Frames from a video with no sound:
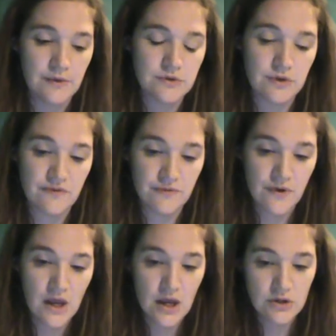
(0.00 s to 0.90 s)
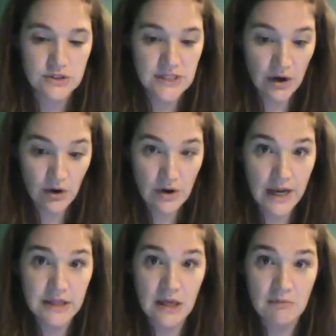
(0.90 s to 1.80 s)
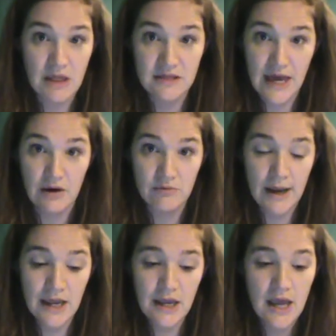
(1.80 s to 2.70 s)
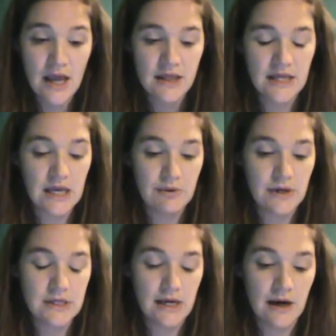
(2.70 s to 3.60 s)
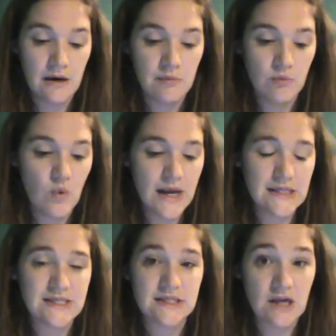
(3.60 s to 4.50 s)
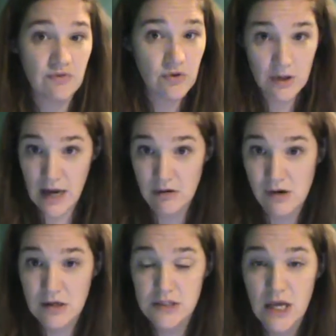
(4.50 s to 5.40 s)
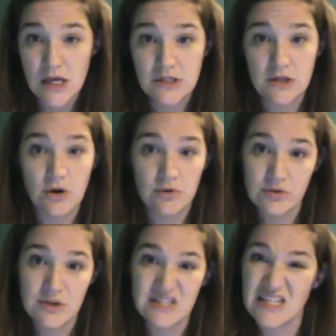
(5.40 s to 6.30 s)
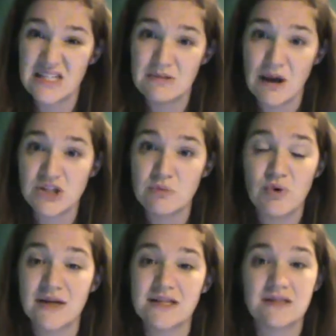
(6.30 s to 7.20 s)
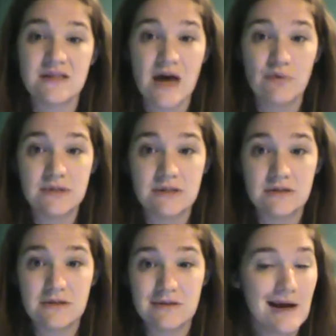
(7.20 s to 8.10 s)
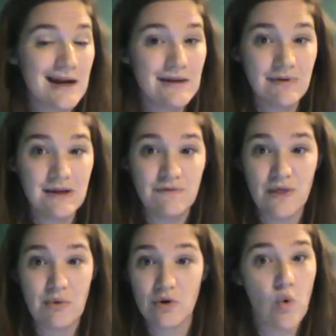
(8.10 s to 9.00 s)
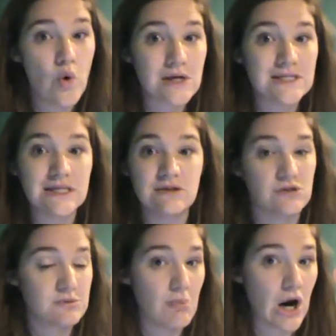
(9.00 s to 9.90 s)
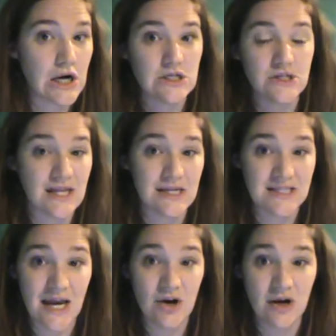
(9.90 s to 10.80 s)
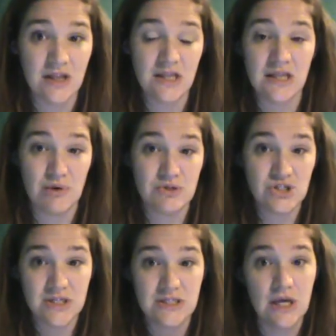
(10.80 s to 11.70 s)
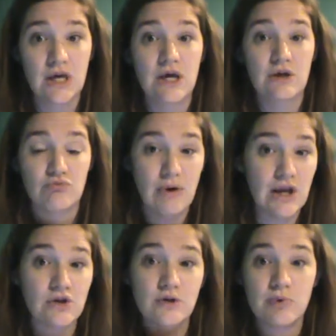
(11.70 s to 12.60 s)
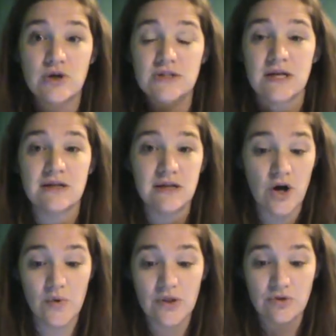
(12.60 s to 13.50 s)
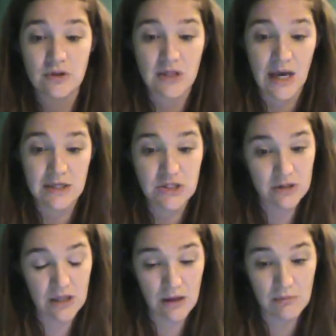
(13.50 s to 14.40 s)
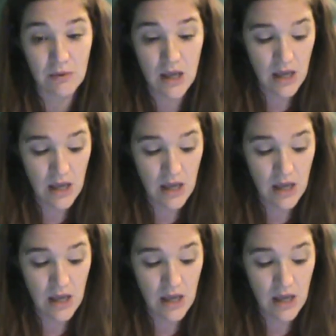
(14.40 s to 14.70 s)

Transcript: would sort of segregate them, and that way they would wait several hours to go through this inspection process. And that was not even if they were quarantined or marked or set aside or anything. That was just regular person going through the line. Took them